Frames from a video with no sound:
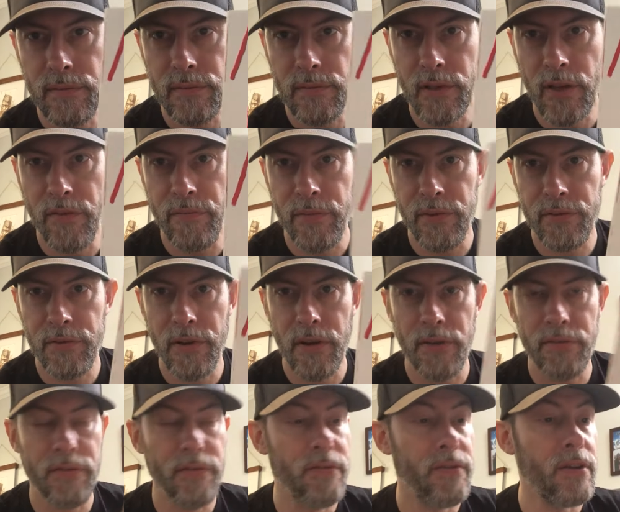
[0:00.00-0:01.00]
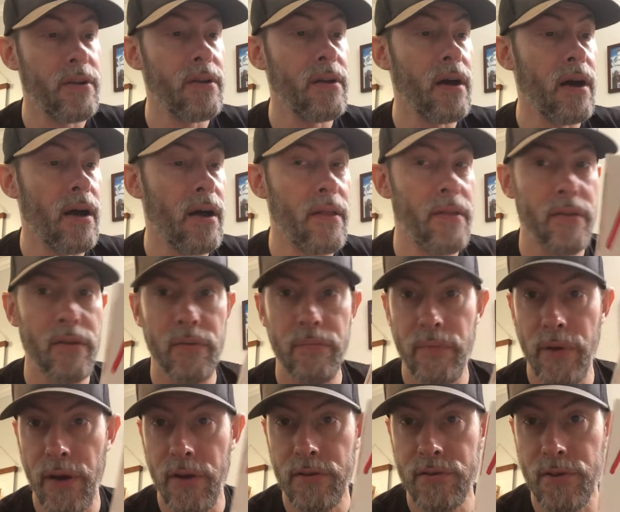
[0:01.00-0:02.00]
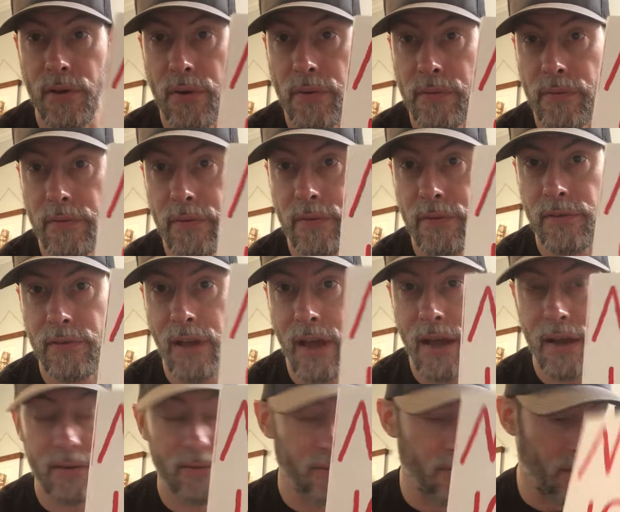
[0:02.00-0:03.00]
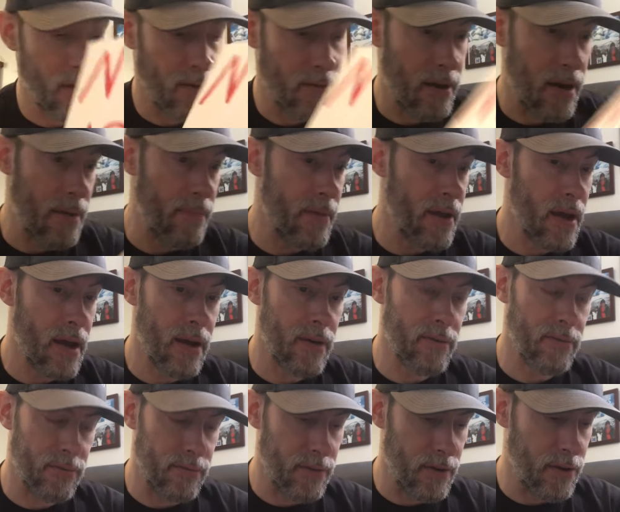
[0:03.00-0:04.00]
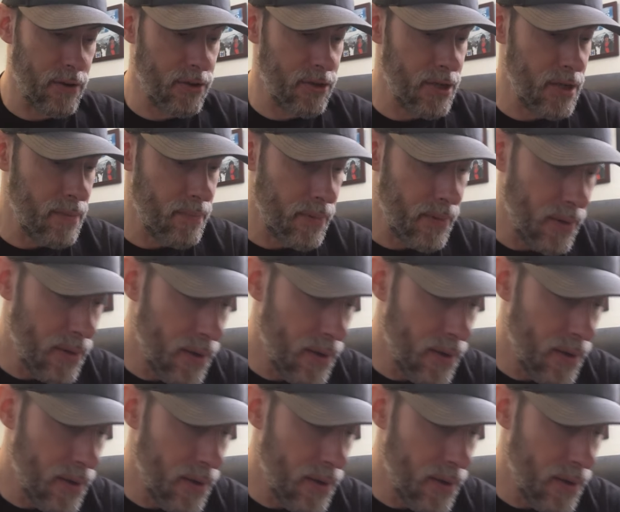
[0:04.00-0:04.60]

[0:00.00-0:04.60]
Love Mr. Gustafsson on the baritone sax, so I grabbed that. It was very cheap.